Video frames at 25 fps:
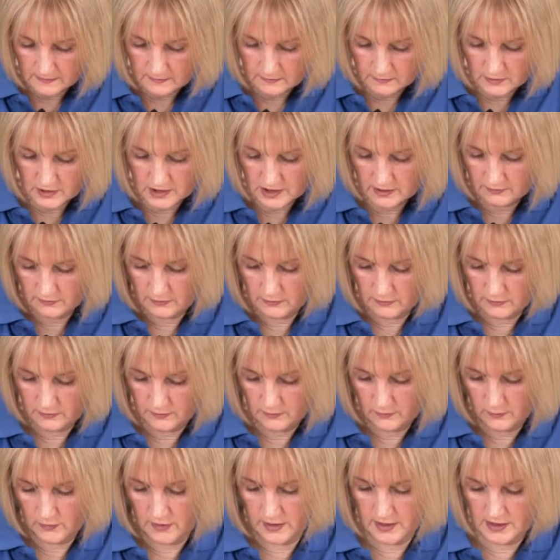Whichever
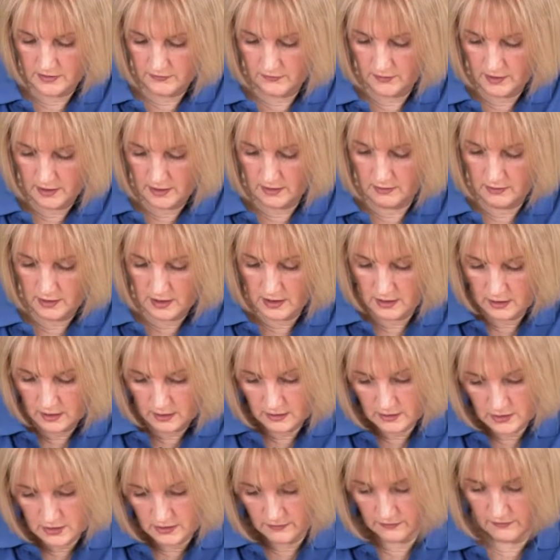works for you, you can
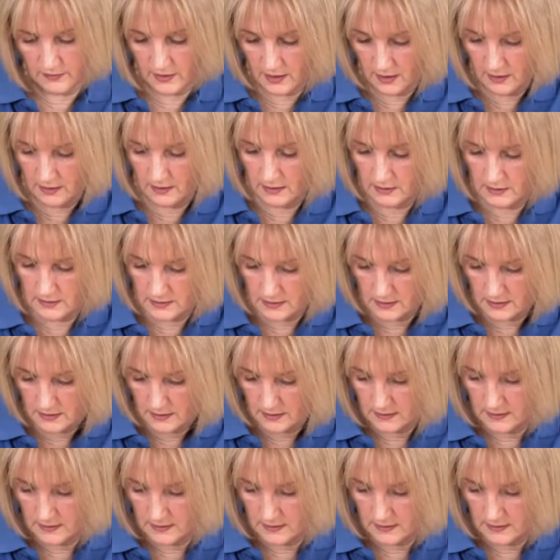use your fingers.